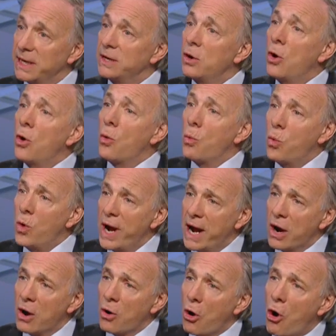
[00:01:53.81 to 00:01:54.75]
it,
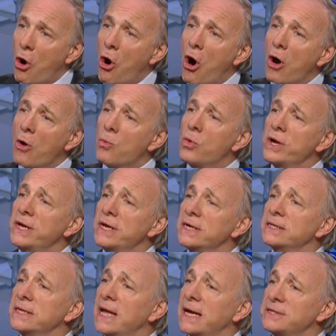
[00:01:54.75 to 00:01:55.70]
where are we
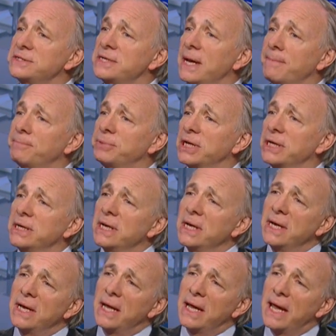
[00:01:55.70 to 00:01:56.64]
in that template?
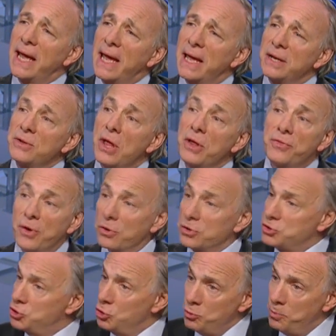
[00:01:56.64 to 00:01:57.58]
And there
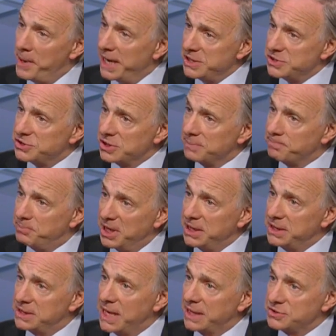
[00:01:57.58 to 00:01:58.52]
are two basic
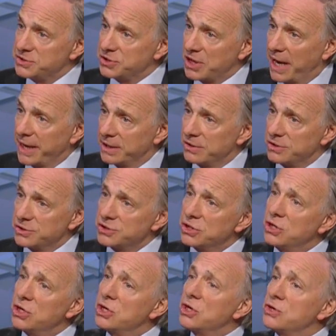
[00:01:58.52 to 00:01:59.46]
big debt cycles.
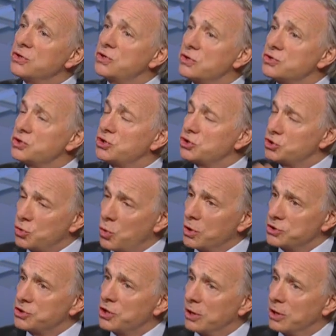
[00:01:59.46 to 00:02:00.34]
There's the short